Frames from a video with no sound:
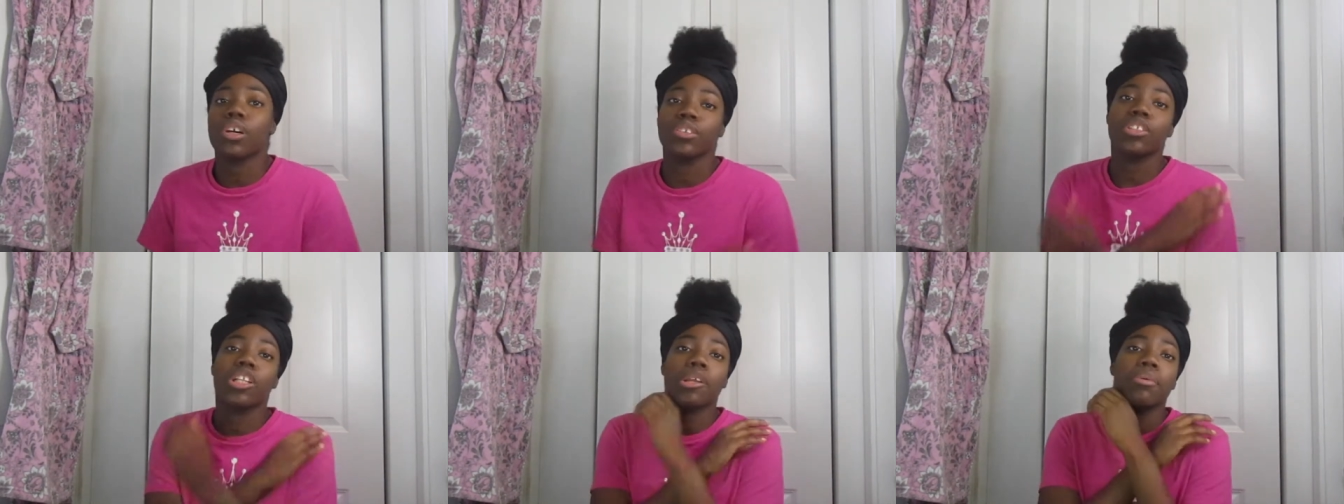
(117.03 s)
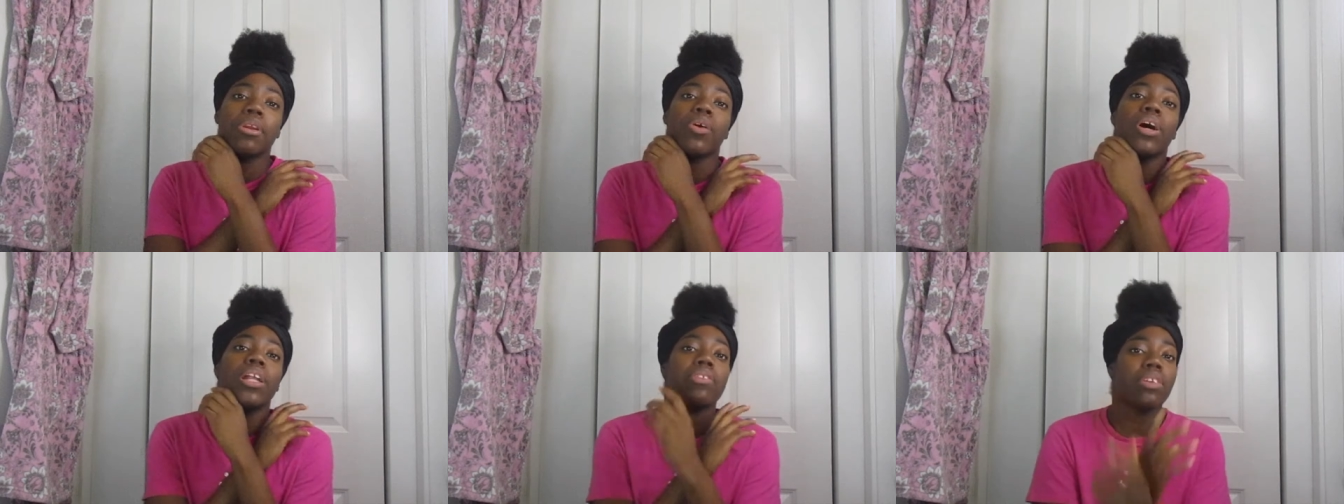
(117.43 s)
Also, let me
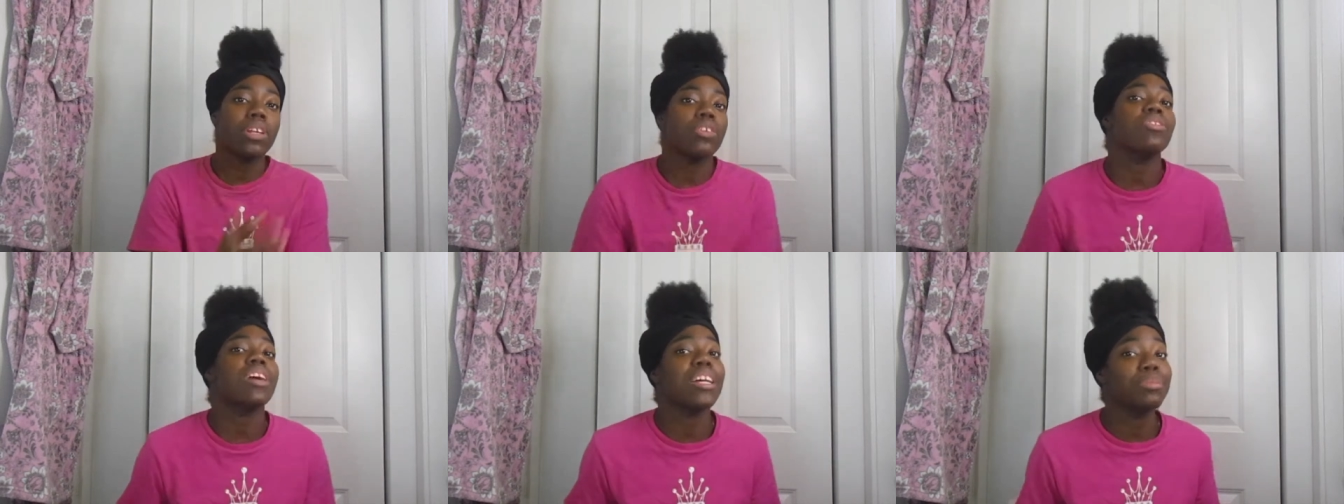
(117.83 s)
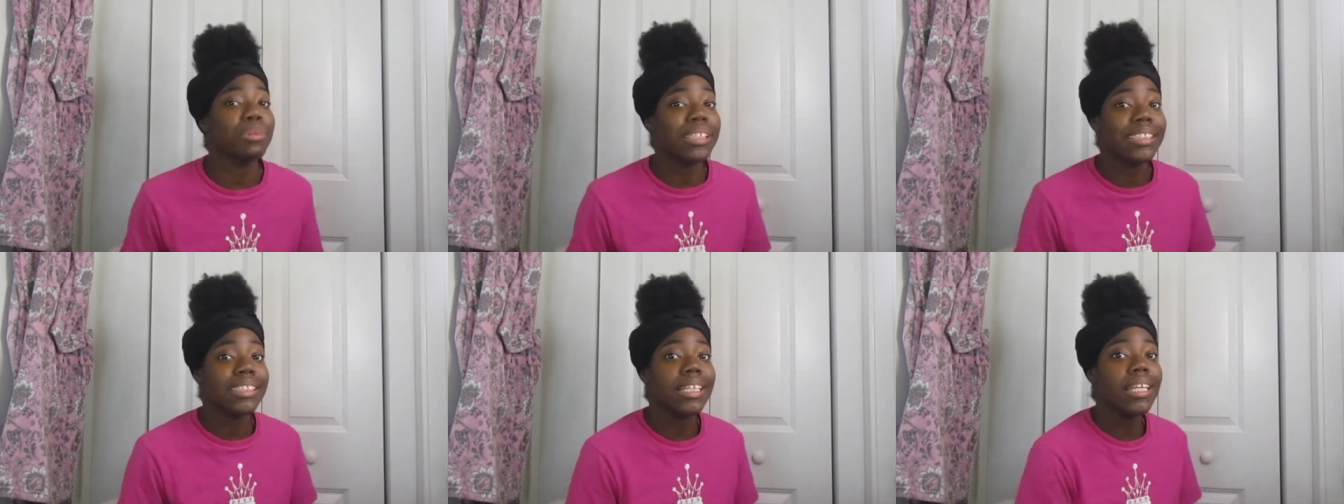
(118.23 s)
know other videos you guys
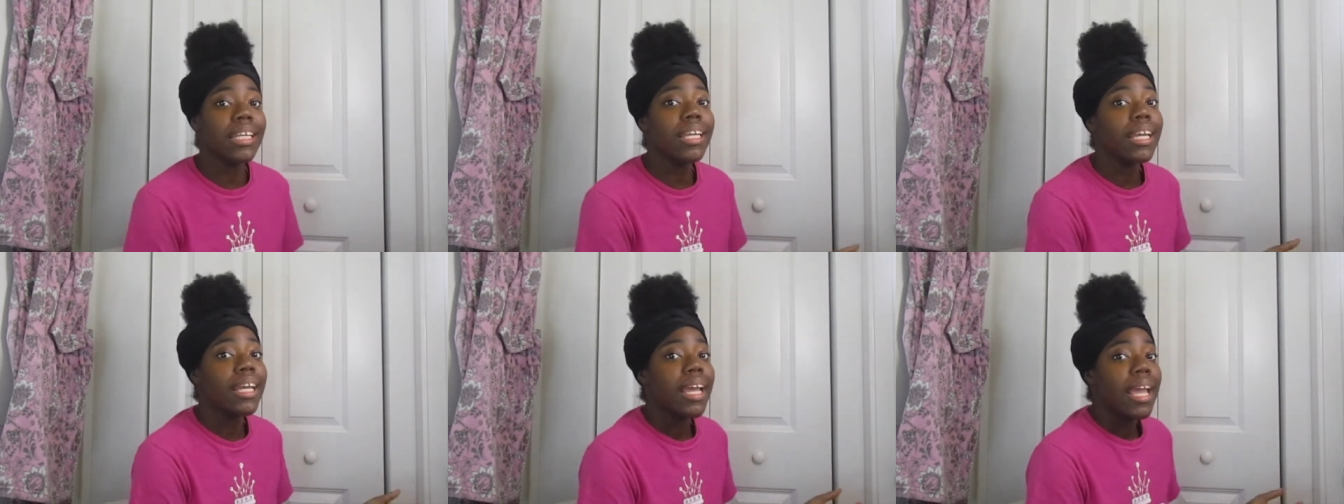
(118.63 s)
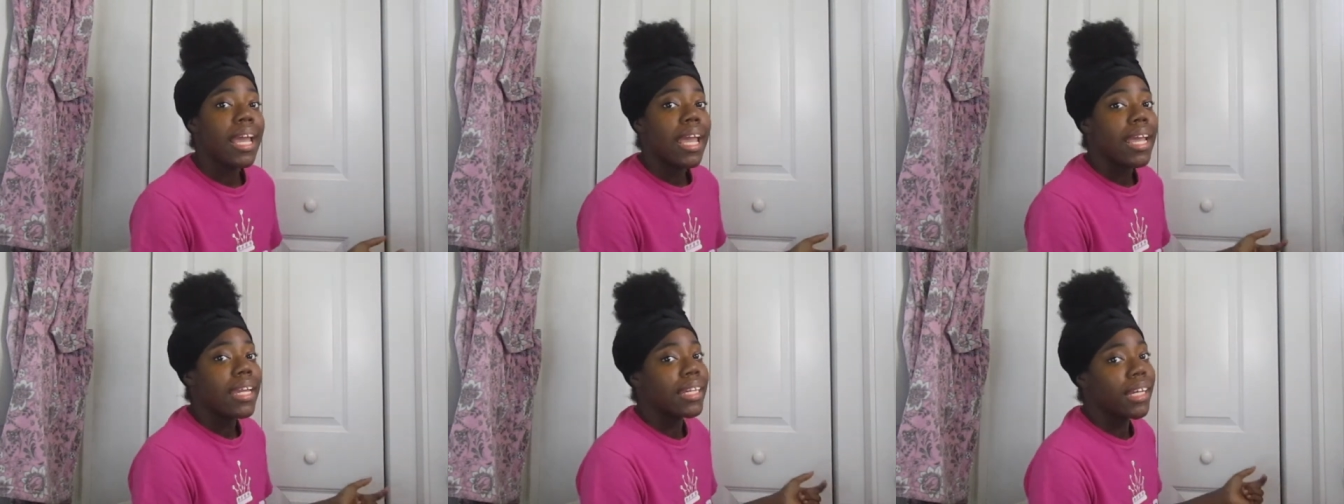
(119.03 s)
want to
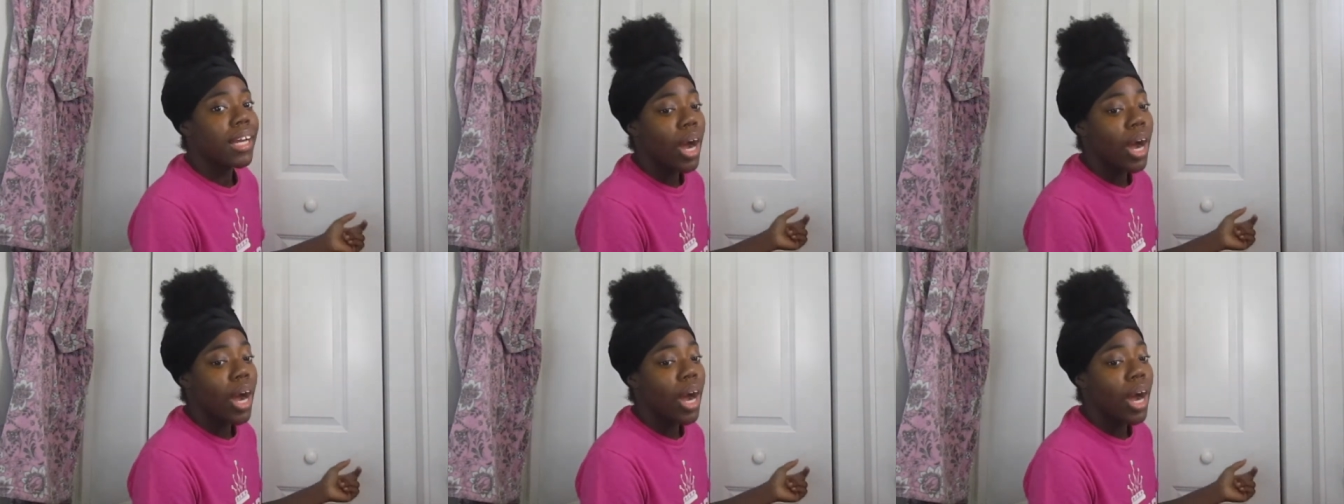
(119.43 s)
see in the